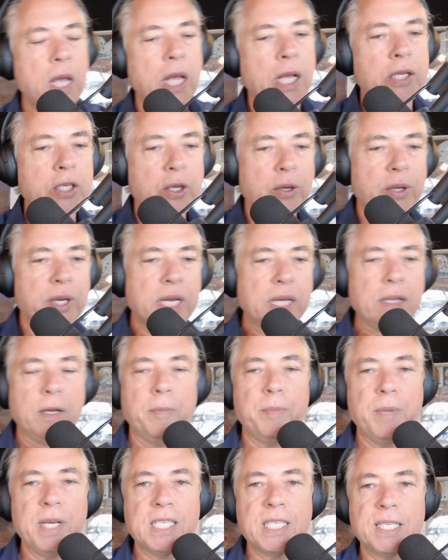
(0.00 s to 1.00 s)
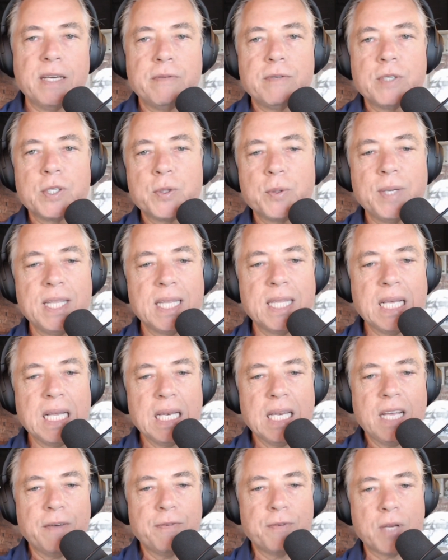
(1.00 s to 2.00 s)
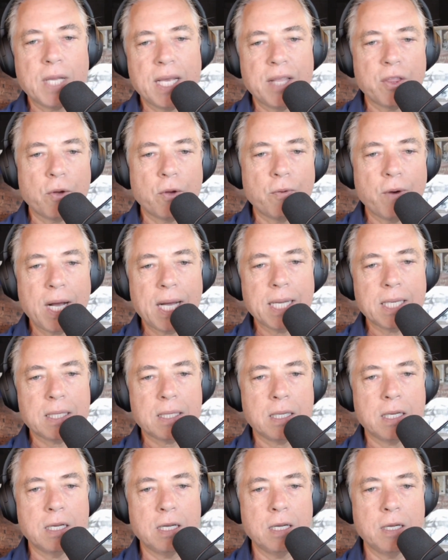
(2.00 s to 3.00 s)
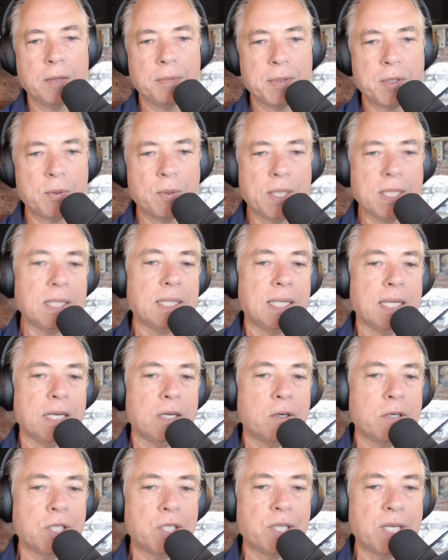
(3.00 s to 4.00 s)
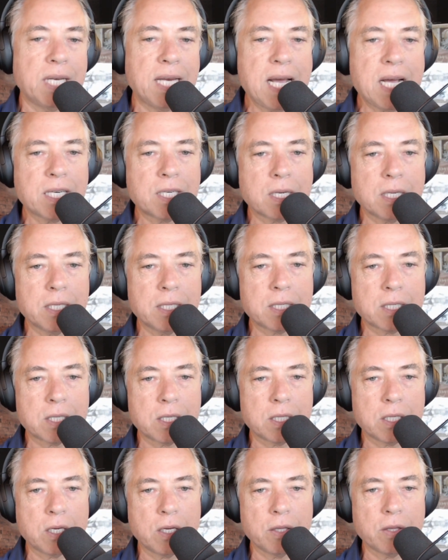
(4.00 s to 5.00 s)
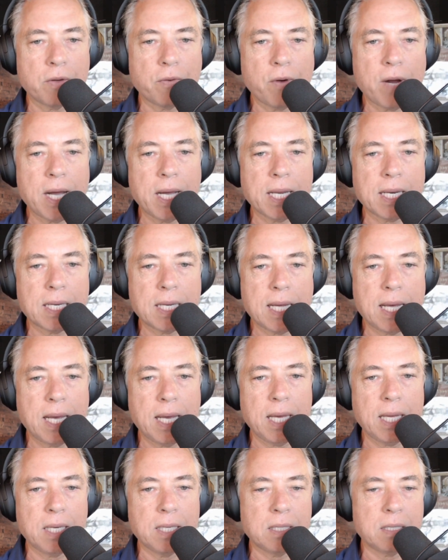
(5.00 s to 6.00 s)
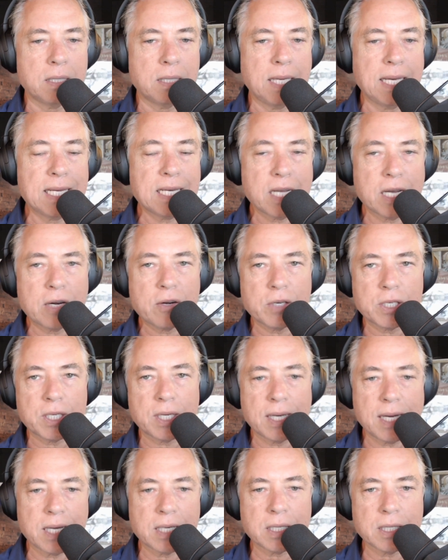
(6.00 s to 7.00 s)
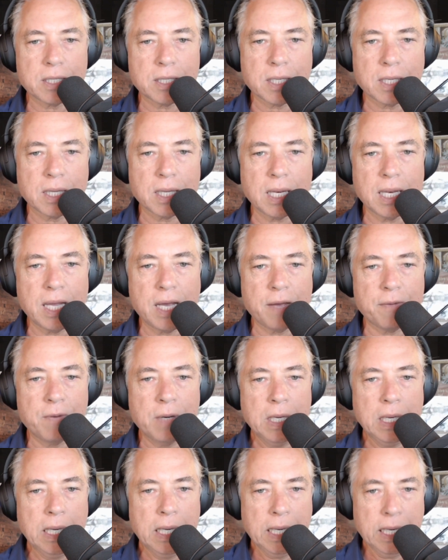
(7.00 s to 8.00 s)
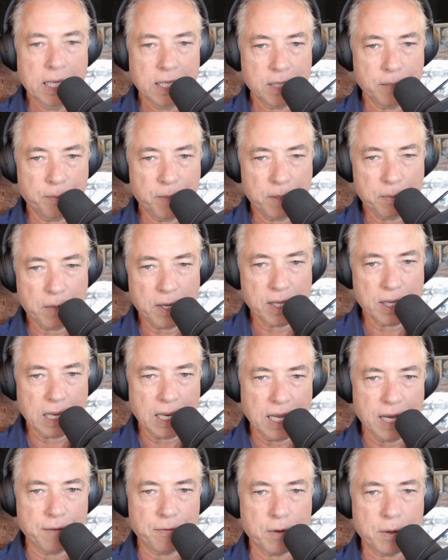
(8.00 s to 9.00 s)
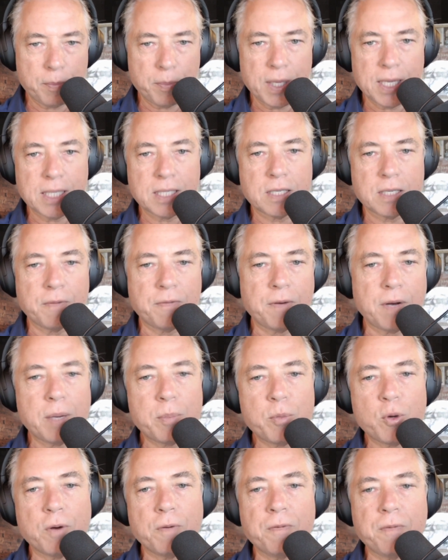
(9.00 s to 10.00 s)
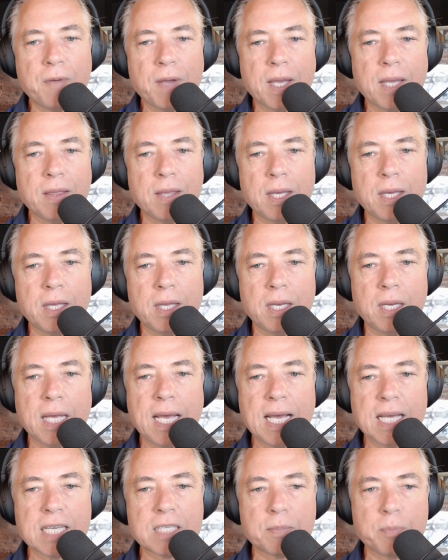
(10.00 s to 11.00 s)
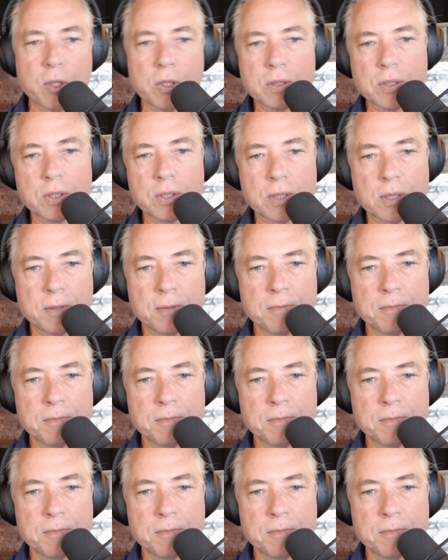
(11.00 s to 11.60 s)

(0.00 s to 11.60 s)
So another major difference between the left and the right, between, say, Christian nationalists on the right and anti-Christian nationalists on the left, the people on the left place far more faith in experts.